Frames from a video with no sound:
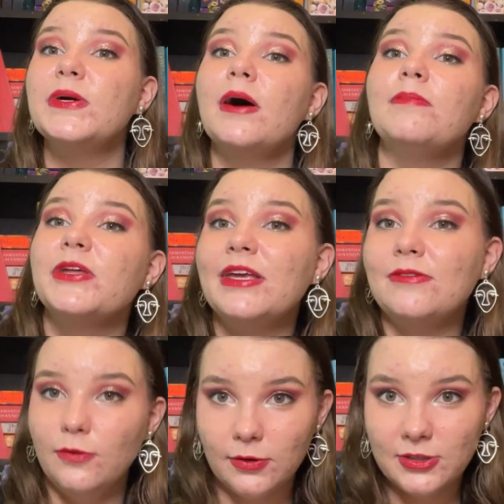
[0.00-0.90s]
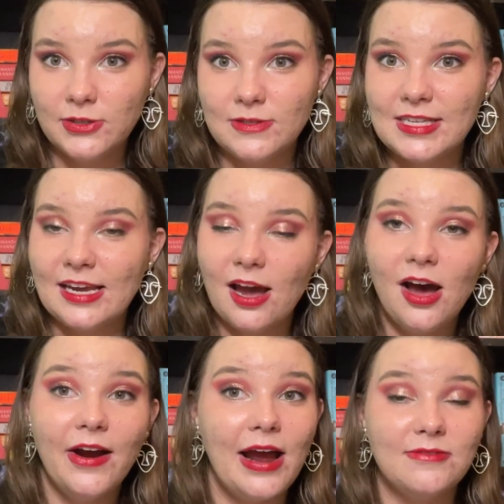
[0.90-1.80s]
I'm looking forward to seeing
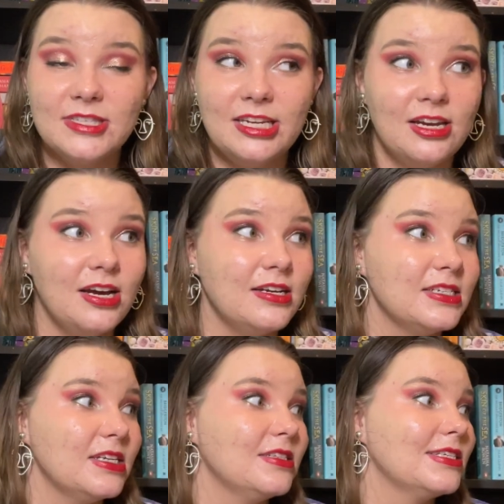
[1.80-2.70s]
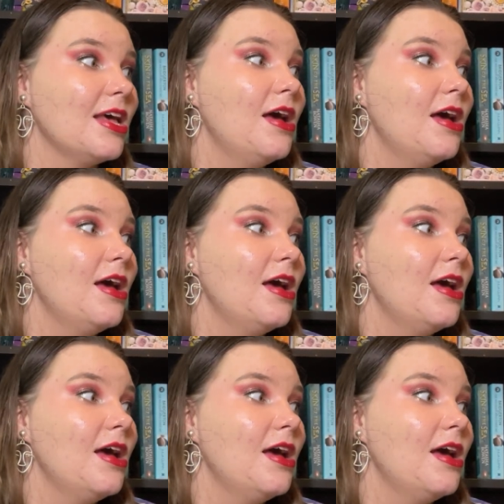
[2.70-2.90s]
her. I haven't seen her since